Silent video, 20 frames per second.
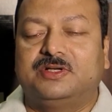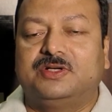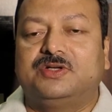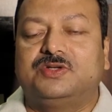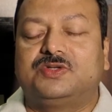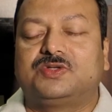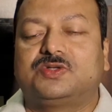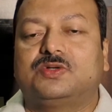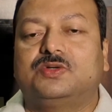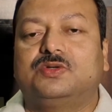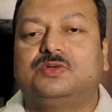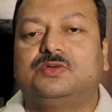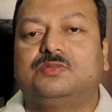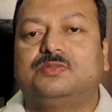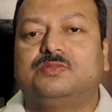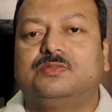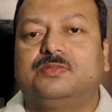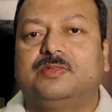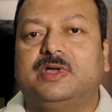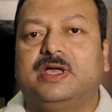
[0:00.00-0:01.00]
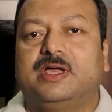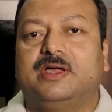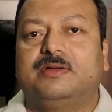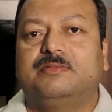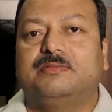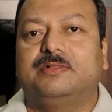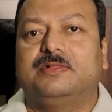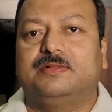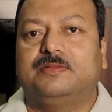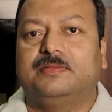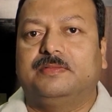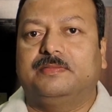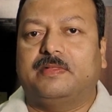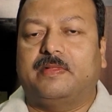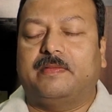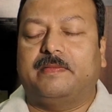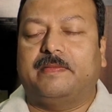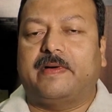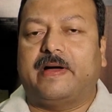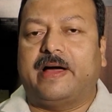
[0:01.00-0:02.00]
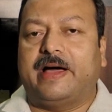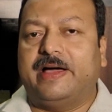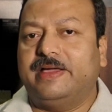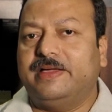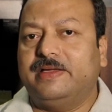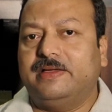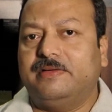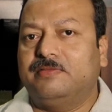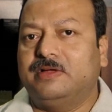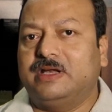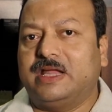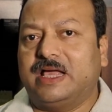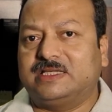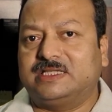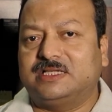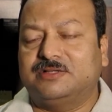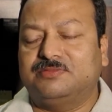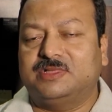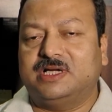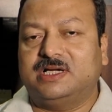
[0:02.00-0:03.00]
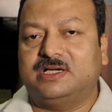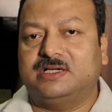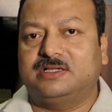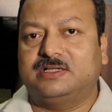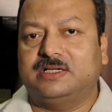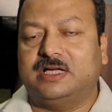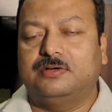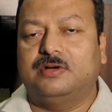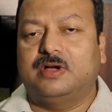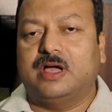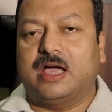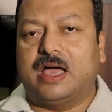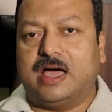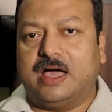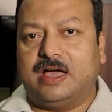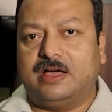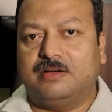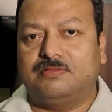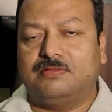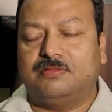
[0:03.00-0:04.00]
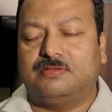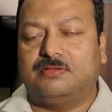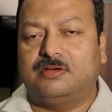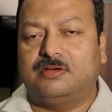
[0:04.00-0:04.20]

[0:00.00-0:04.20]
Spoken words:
So I will assume that have